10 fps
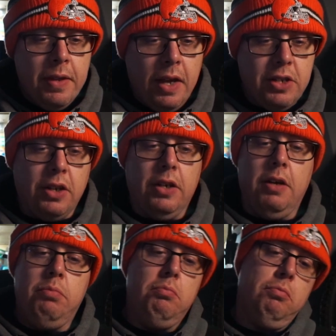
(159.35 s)
It's got a
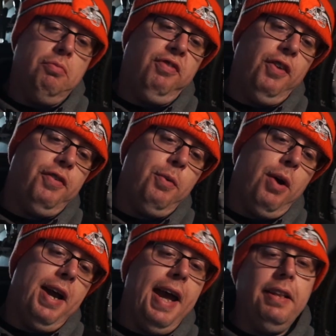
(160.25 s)
fluffy
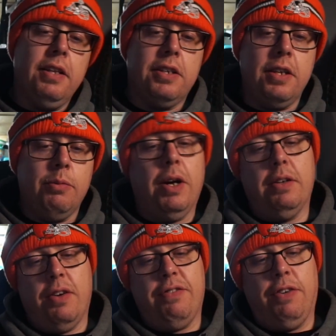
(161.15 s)
white head that's in, well,
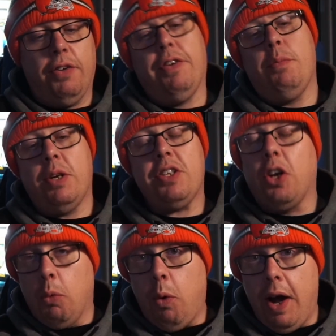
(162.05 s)
not fluffy, but it's got
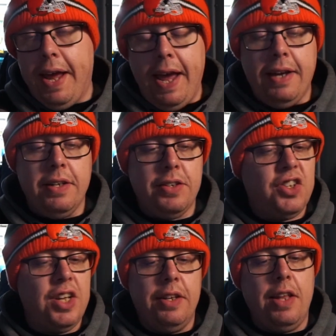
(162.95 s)
a white head. It's
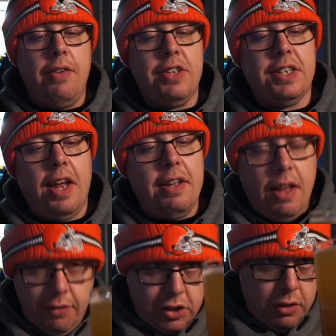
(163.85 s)
sitting there, it's staying
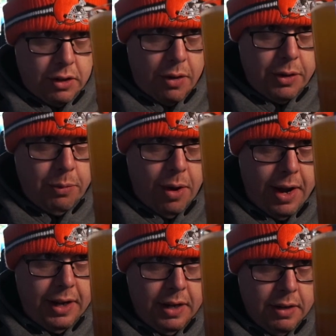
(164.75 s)
there, it's not going
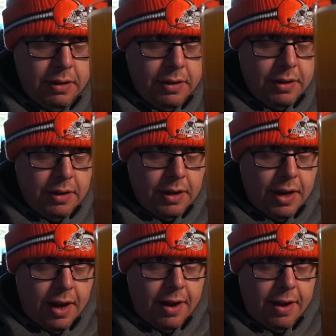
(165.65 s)
away.
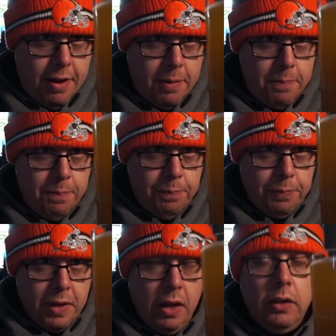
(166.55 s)

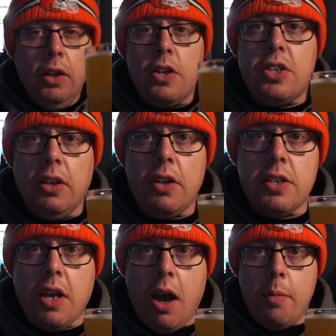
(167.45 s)
Lots and lots of
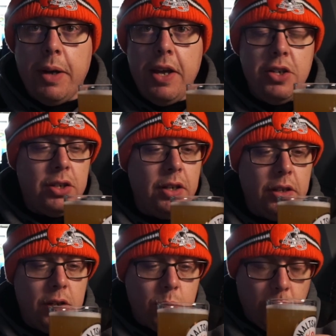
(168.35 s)
carbonation in
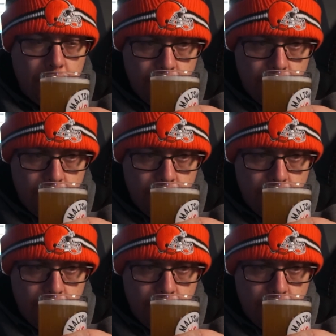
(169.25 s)
this one.